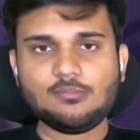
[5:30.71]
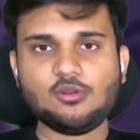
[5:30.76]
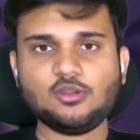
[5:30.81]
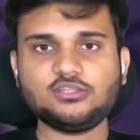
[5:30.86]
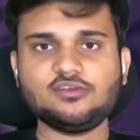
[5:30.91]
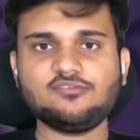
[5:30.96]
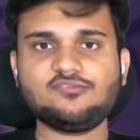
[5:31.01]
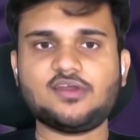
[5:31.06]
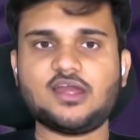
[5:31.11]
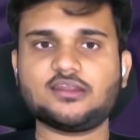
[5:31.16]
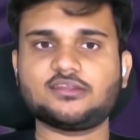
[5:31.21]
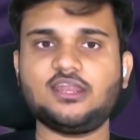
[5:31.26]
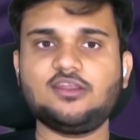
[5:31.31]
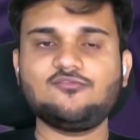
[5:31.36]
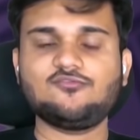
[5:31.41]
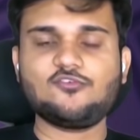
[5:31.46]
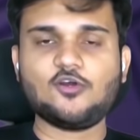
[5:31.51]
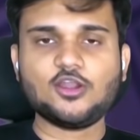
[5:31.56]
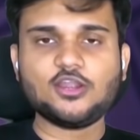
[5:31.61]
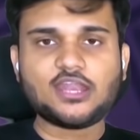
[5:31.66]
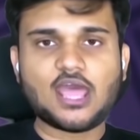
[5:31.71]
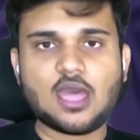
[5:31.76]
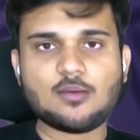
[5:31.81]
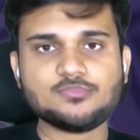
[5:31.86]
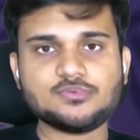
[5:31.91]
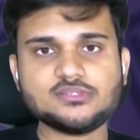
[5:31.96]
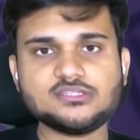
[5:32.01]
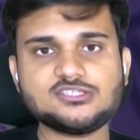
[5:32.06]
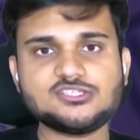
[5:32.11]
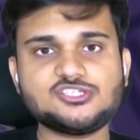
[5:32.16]
about the fact that what
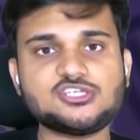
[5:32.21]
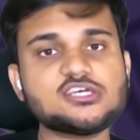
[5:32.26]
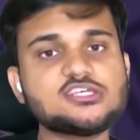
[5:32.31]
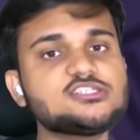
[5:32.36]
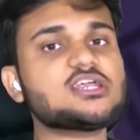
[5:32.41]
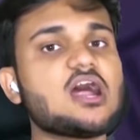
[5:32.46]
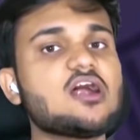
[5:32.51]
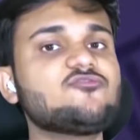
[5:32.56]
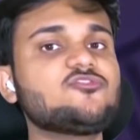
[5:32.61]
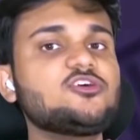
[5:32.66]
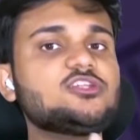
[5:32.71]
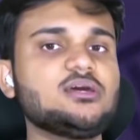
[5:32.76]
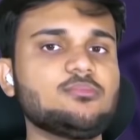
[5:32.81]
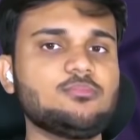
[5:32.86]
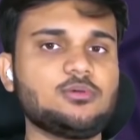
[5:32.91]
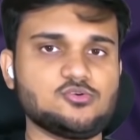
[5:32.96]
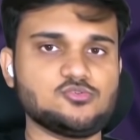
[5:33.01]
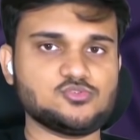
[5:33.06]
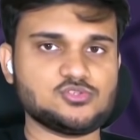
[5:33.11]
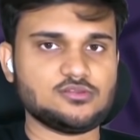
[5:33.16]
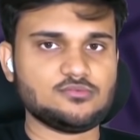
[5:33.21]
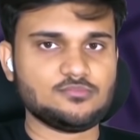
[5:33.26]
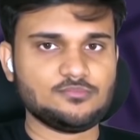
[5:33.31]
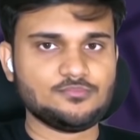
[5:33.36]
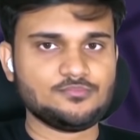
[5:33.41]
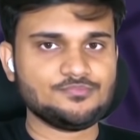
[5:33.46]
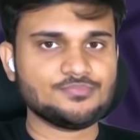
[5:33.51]
happens just after the browser,